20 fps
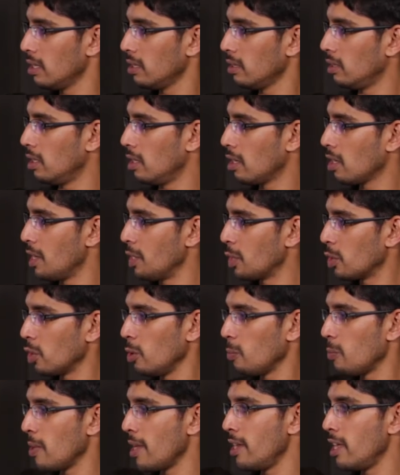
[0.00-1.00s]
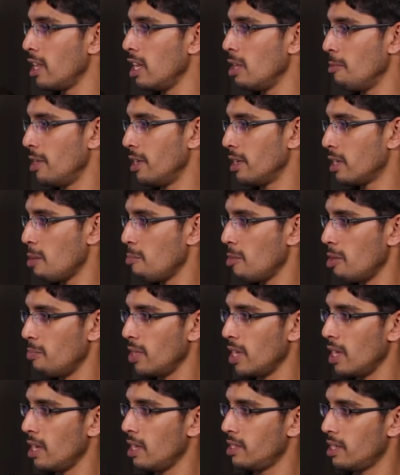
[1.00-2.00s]
the control plane element
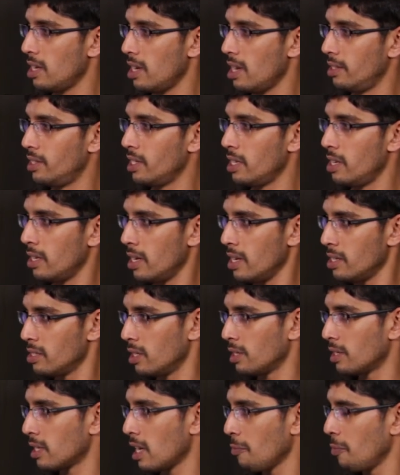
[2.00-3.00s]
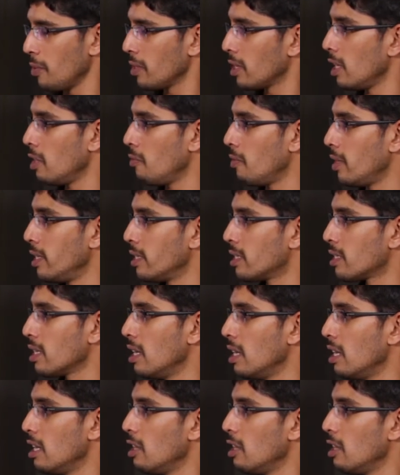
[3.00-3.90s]
MME generates the traffic events,